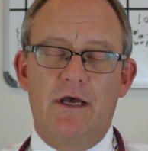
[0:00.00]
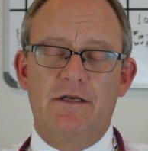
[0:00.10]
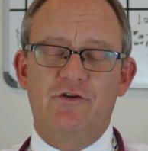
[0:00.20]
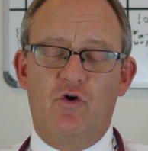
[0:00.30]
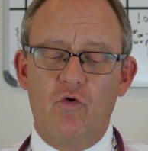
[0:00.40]

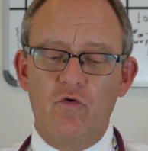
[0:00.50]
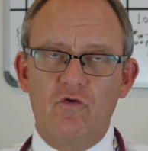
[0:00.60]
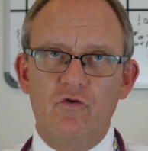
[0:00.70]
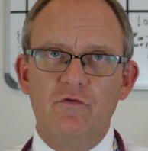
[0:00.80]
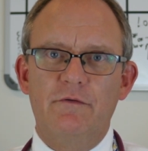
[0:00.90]

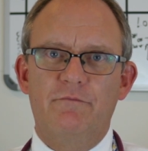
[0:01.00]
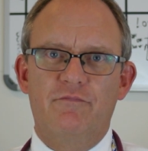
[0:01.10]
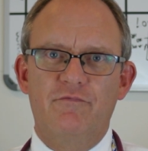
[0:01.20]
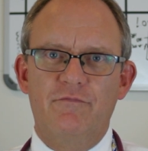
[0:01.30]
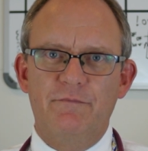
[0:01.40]

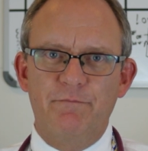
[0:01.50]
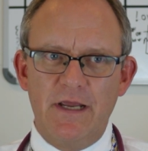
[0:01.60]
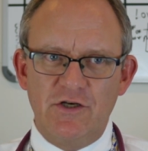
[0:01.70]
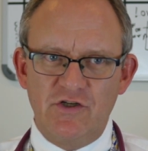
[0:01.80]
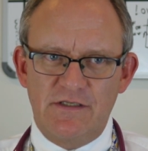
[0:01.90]
Total
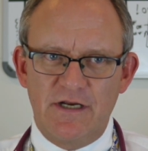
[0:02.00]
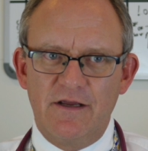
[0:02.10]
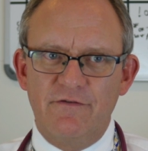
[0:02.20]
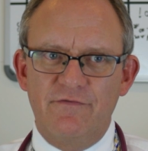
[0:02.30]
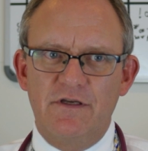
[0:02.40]
patients that
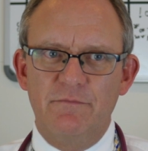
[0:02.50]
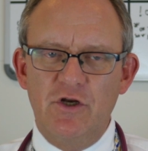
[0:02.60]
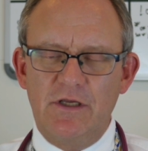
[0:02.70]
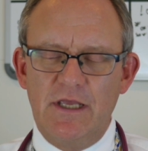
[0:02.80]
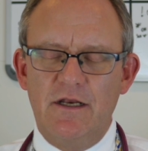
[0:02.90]
I've
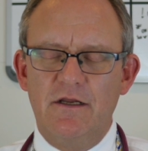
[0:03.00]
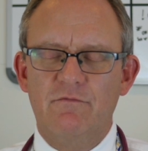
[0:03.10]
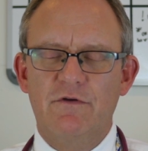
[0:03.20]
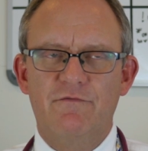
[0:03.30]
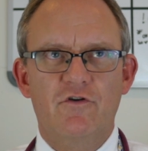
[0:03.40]

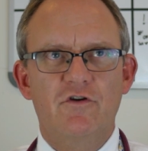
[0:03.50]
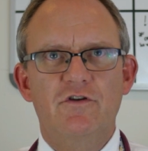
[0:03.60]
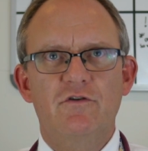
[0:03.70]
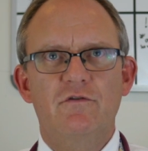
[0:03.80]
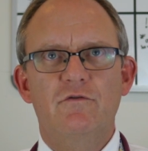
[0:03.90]
communicated, referred
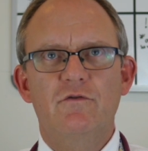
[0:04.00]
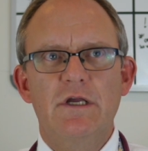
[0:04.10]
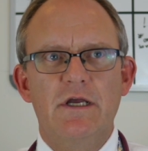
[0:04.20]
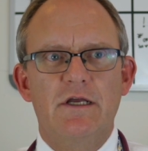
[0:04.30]
to,